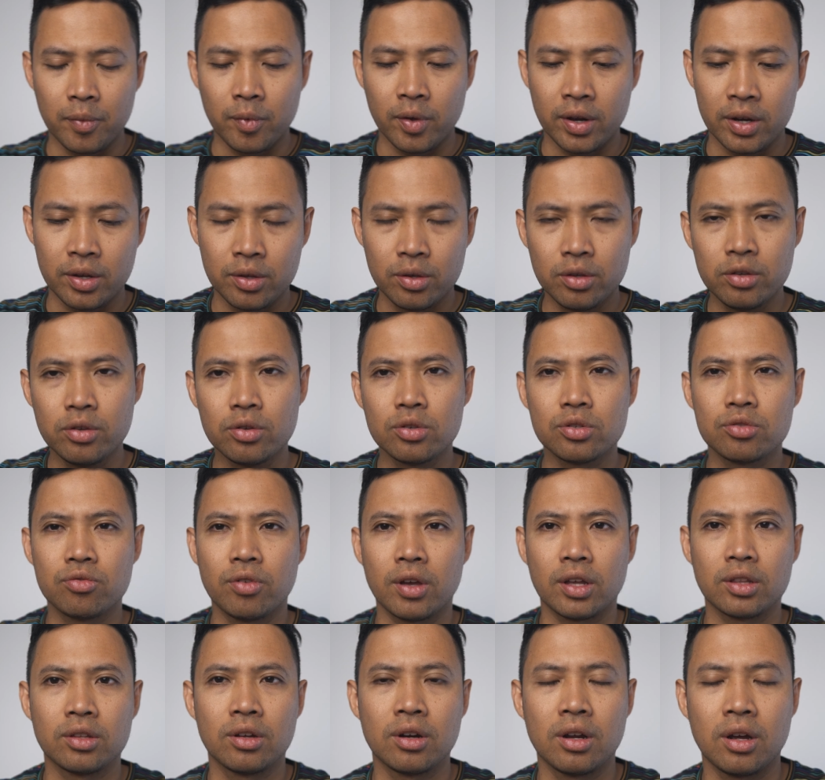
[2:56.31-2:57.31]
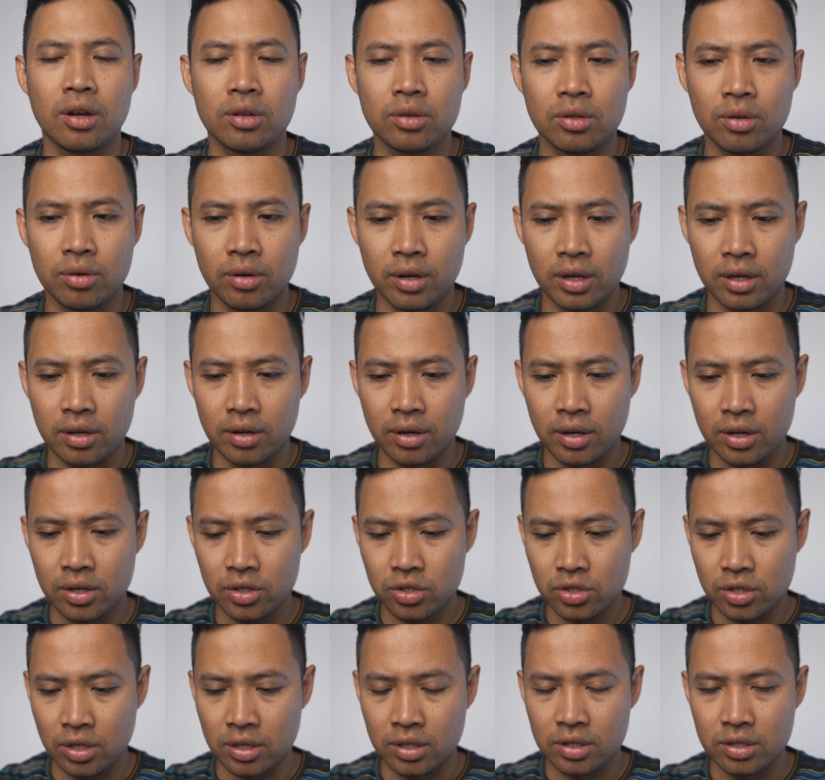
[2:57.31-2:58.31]
When you use vector
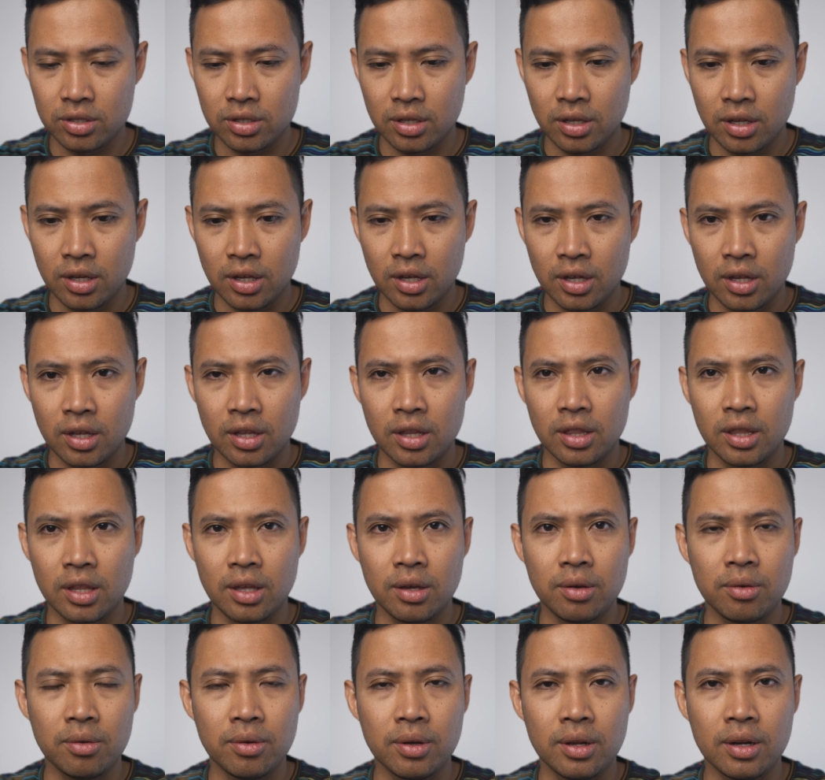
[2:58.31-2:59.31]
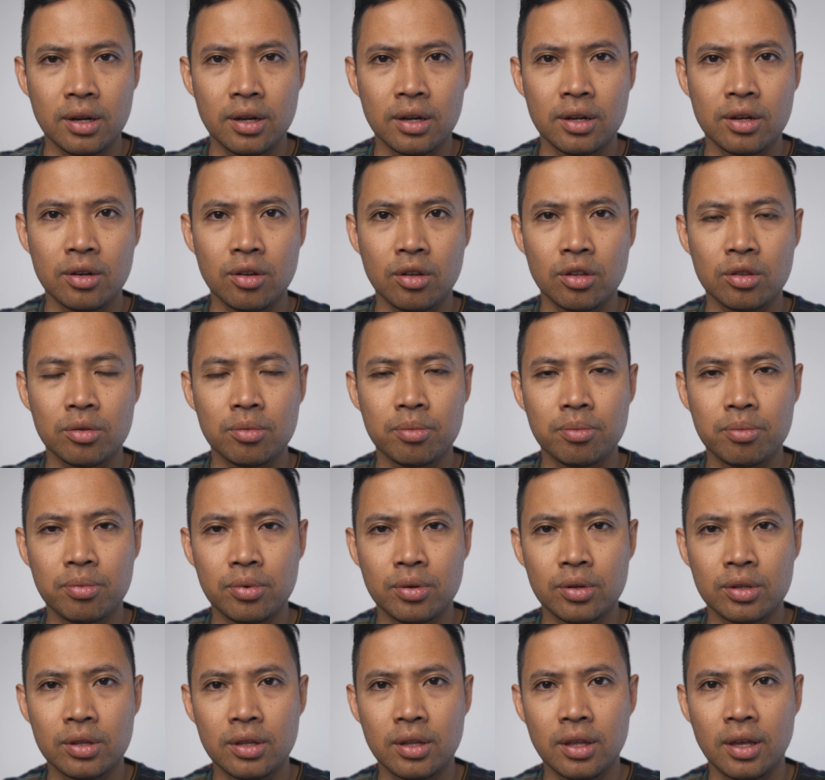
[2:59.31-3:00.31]
autoregressions, they will not
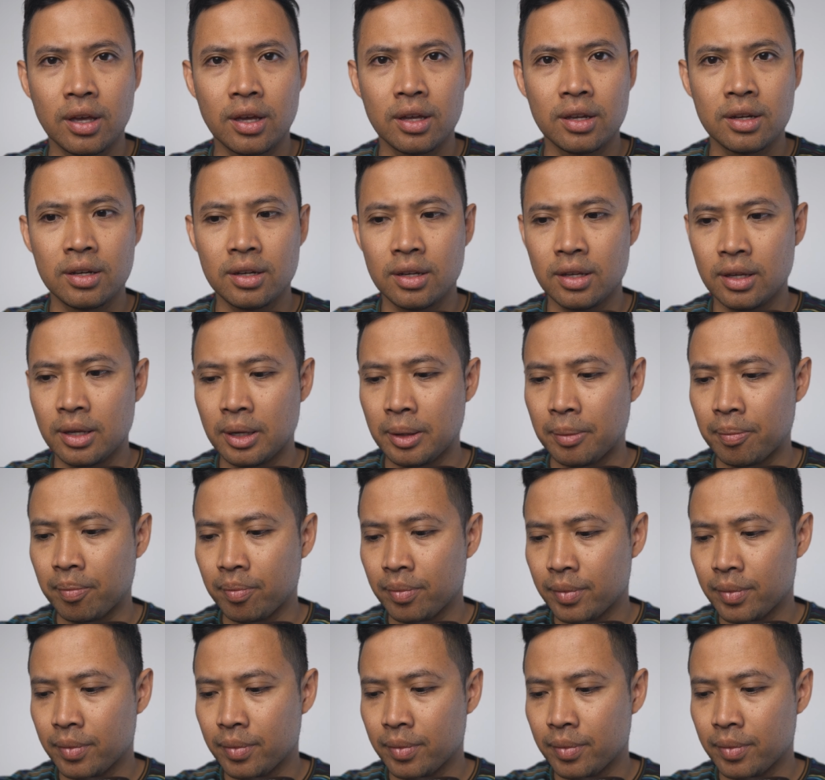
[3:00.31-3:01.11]
put any